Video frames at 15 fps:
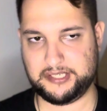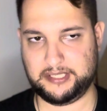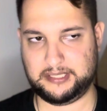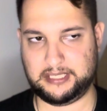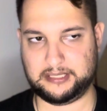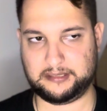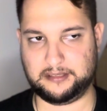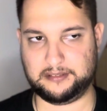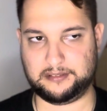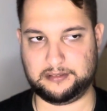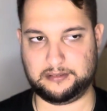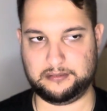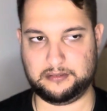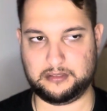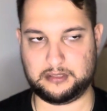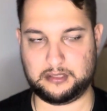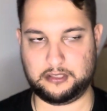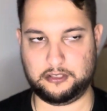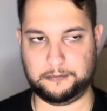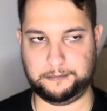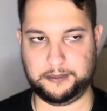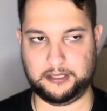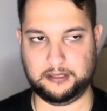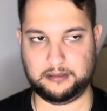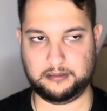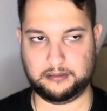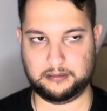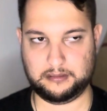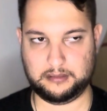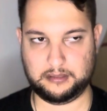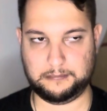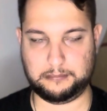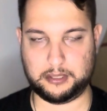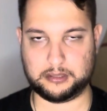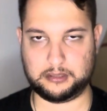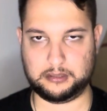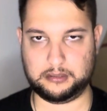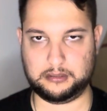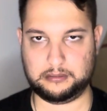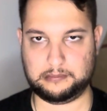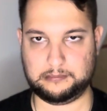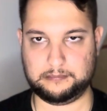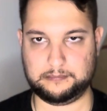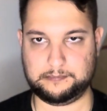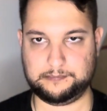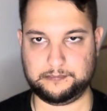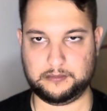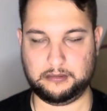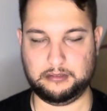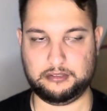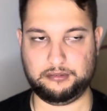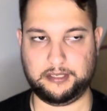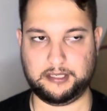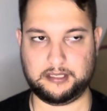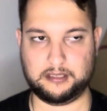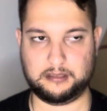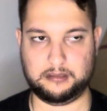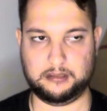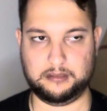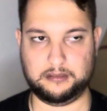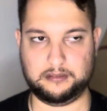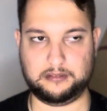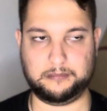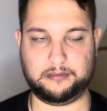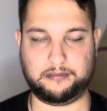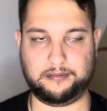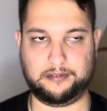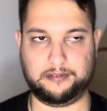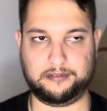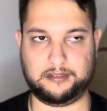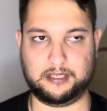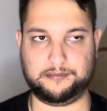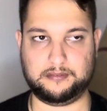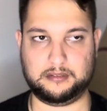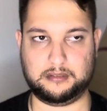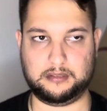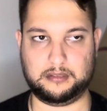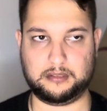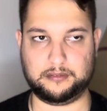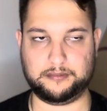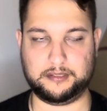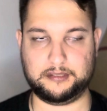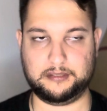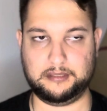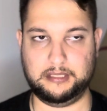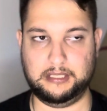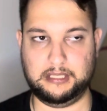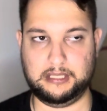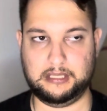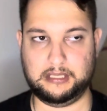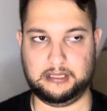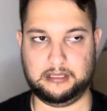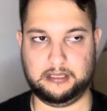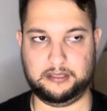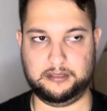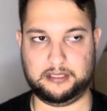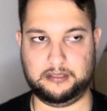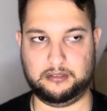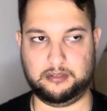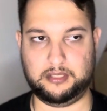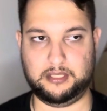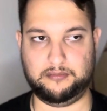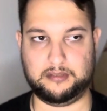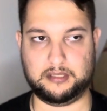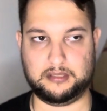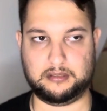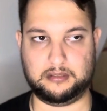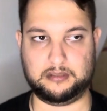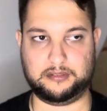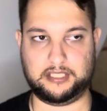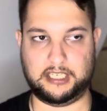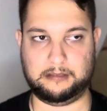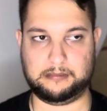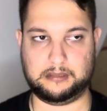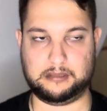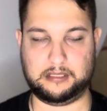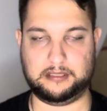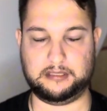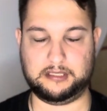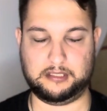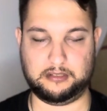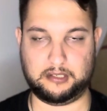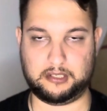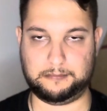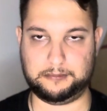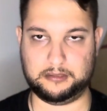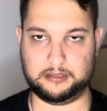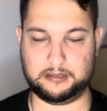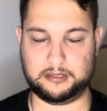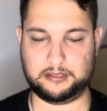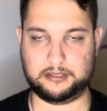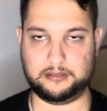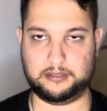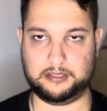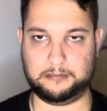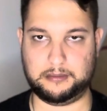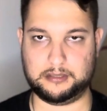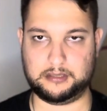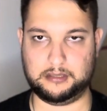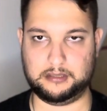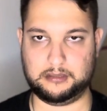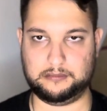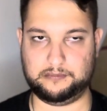it like this: you're opening a bottle, you're drinking some stuff out of it, and then you're leaving it on a table, and you open another bottle,